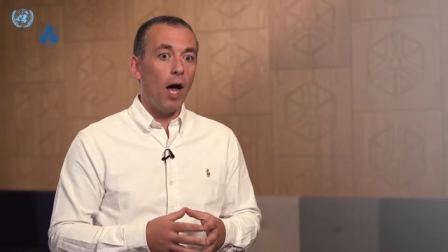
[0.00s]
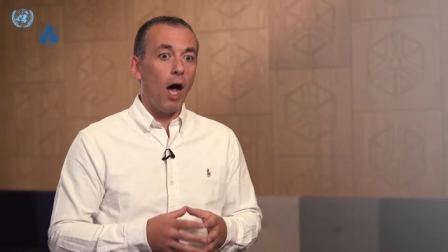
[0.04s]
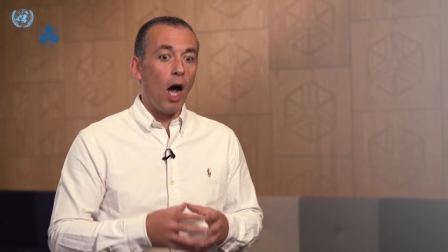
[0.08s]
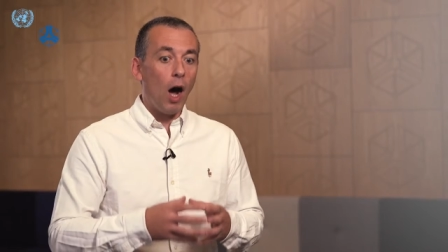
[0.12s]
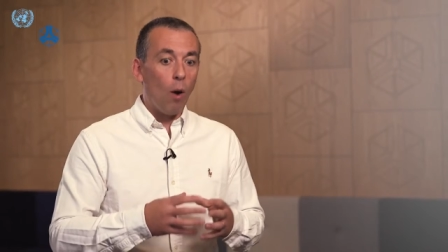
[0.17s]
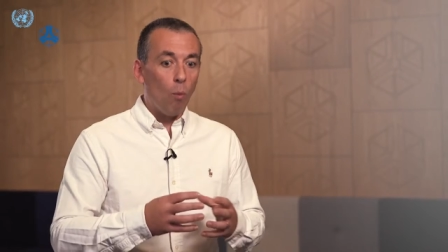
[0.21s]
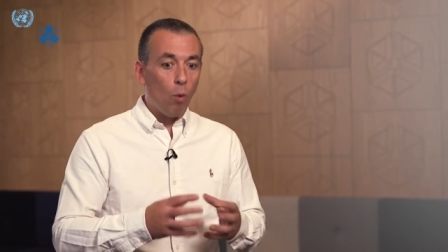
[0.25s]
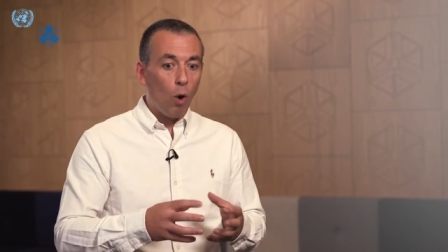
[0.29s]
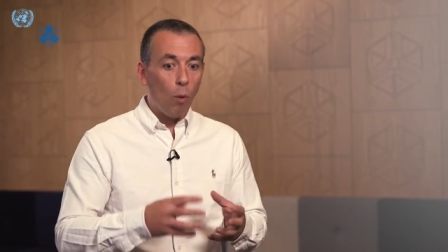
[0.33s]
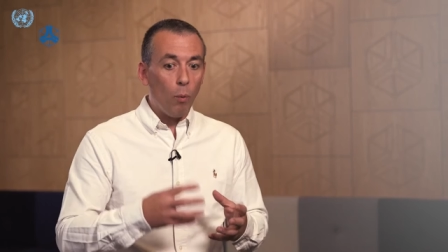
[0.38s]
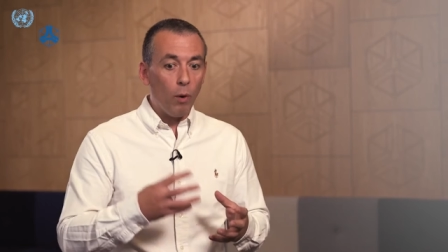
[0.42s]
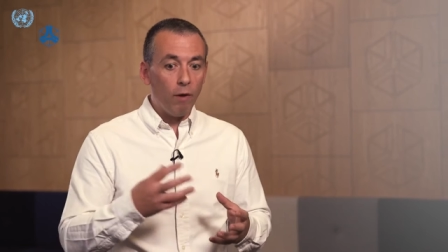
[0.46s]

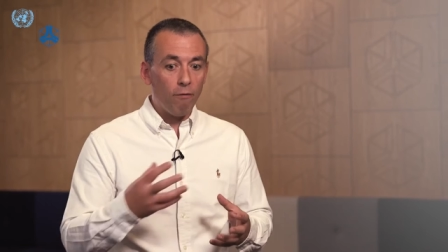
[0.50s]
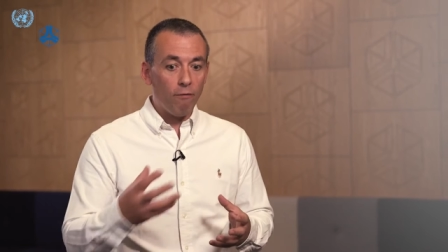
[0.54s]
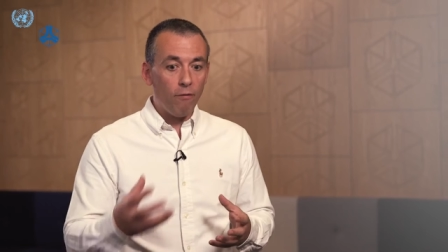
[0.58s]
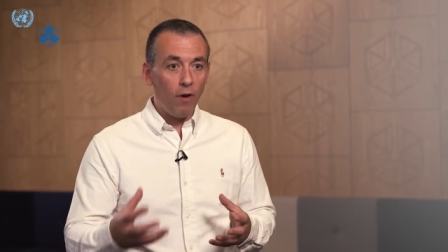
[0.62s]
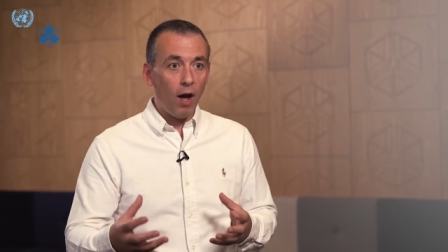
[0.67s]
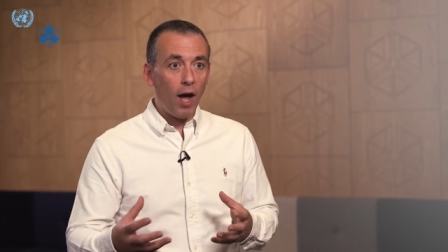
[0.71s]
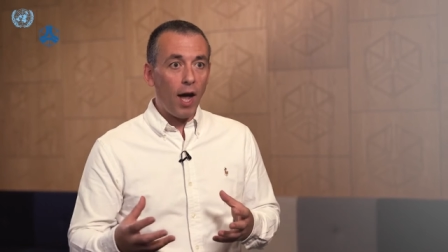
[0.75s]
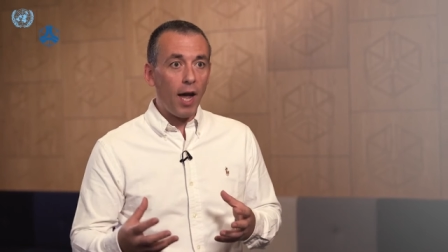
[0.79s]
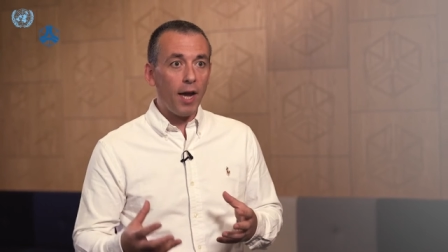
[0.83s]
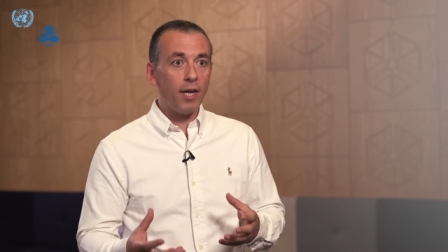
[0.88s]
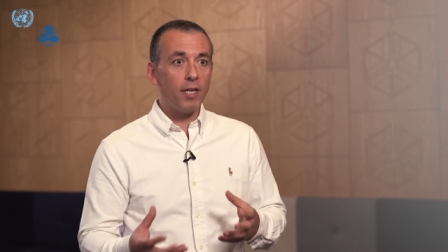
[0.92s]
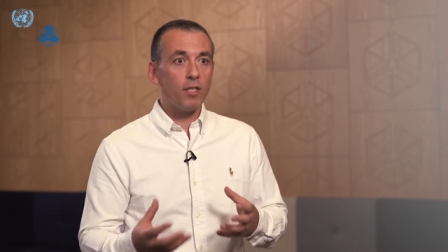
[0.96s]
And what we
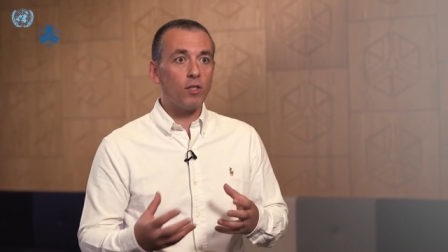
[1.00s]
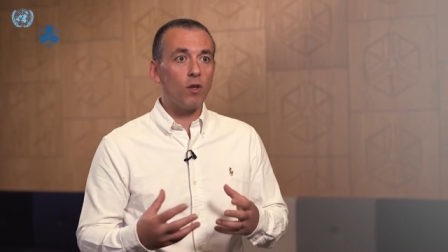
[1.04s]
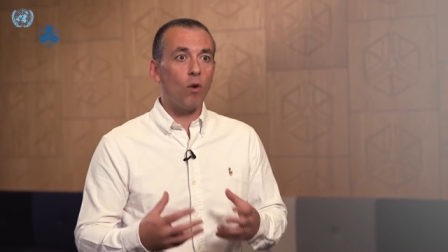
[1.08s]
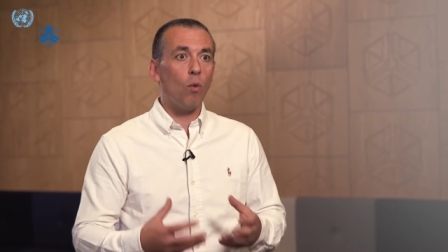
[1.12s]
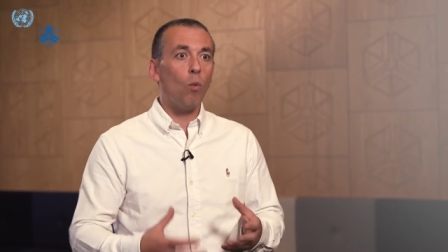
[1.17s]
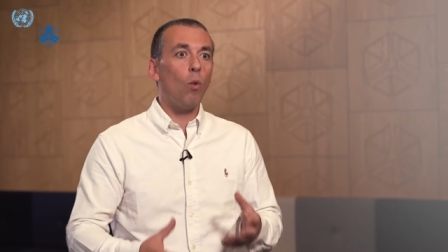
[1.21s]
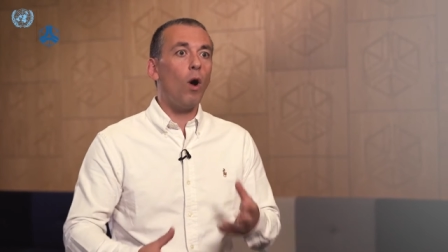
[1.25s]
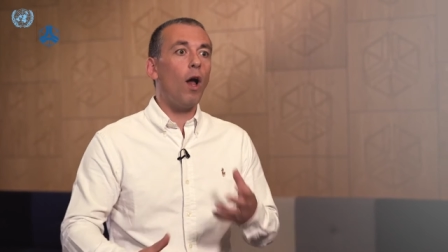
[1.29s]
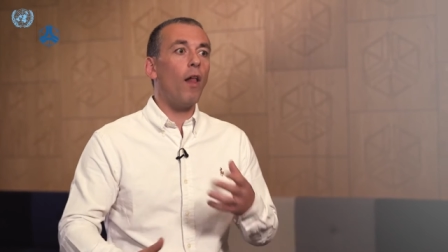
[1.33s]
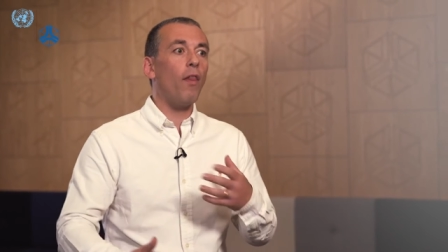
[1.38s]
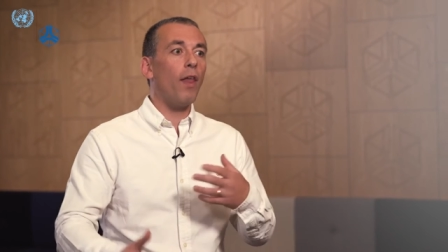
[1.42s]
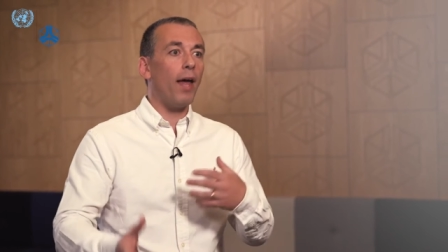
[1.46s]
find is that
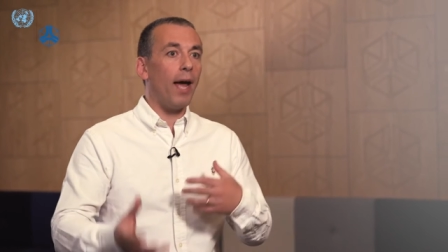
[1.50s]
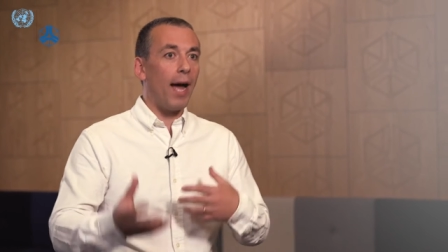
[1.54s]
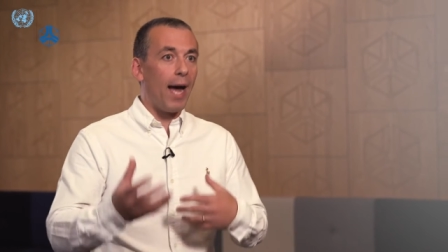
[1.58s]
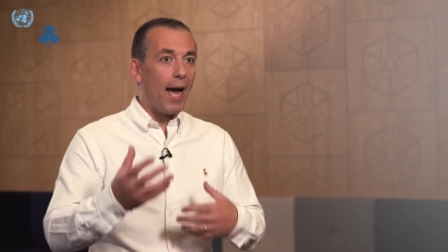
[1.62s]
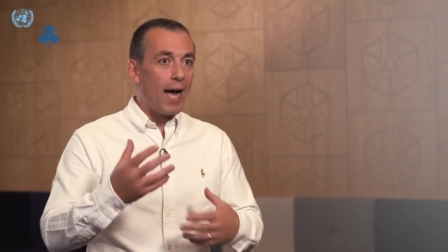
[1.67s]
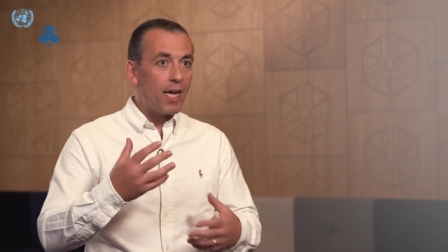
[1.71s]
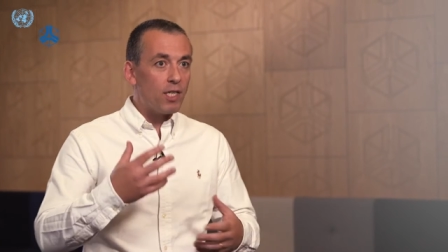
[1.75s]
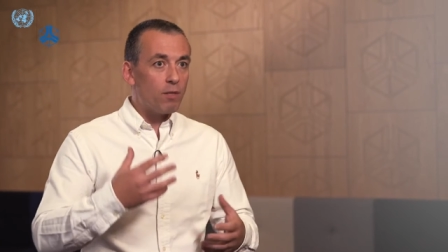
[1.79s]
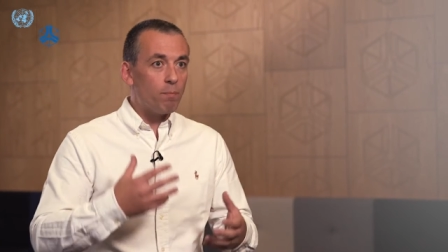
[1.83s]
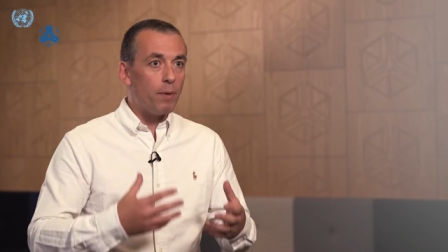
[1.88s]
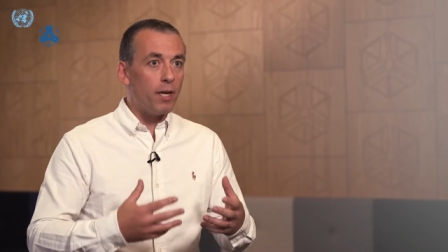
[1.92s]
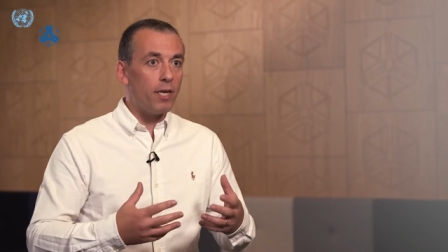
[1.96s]
while there
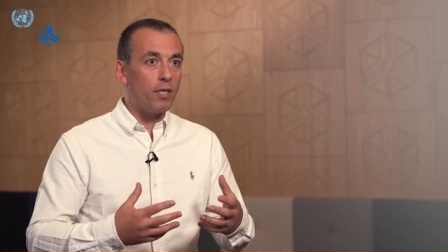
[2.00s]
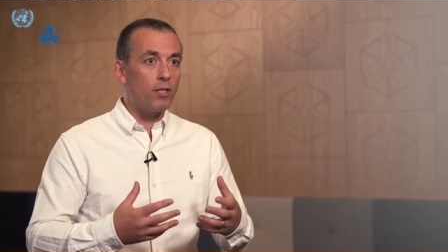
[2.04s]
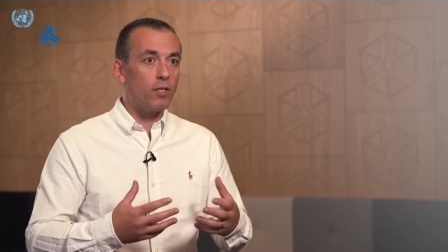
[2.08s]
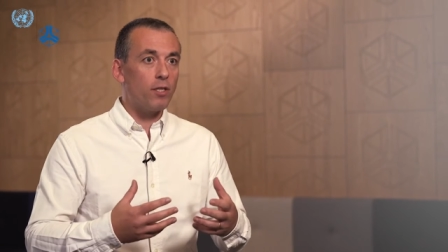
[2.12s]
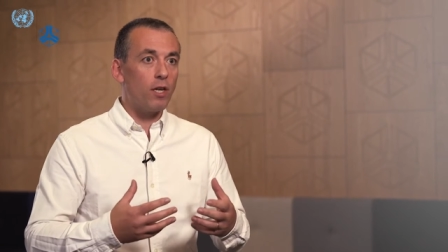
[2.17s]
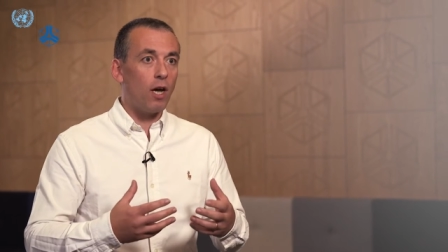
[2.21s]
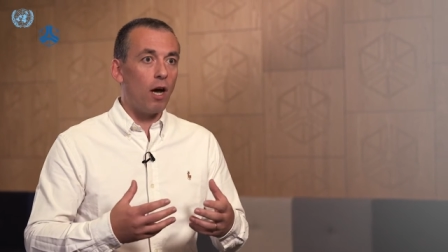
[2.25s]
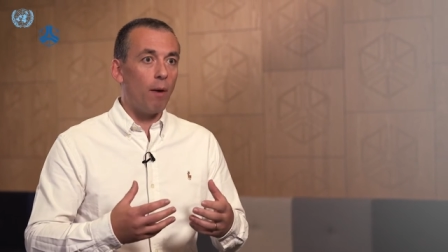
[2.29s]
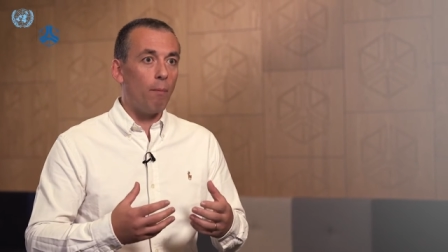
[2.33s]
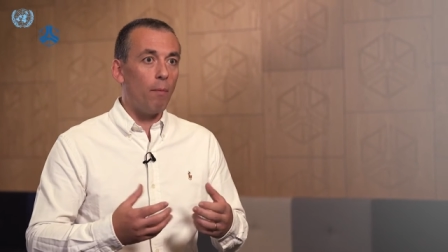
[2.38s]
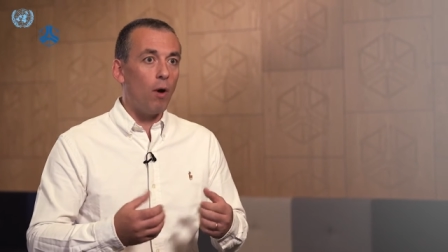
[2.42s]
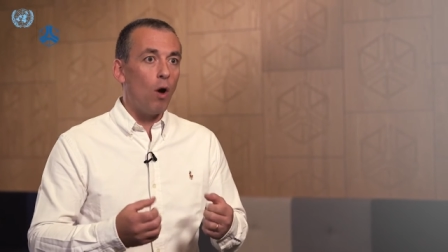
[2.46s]
has been
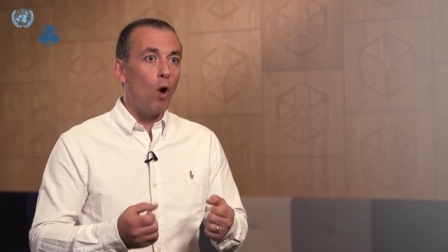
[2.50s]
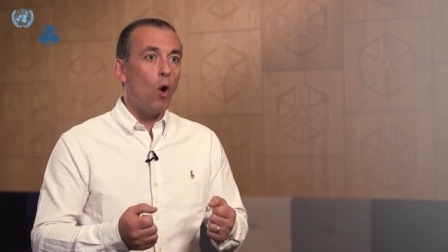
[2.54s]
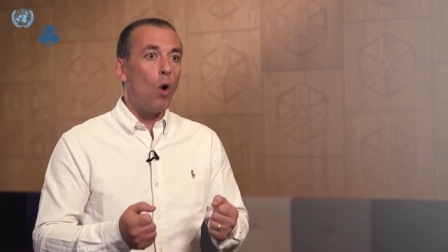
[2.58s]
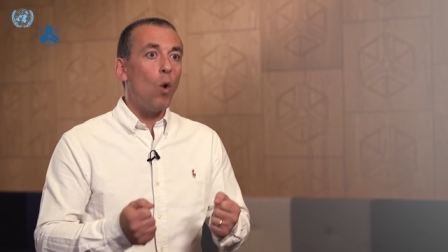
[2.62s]
some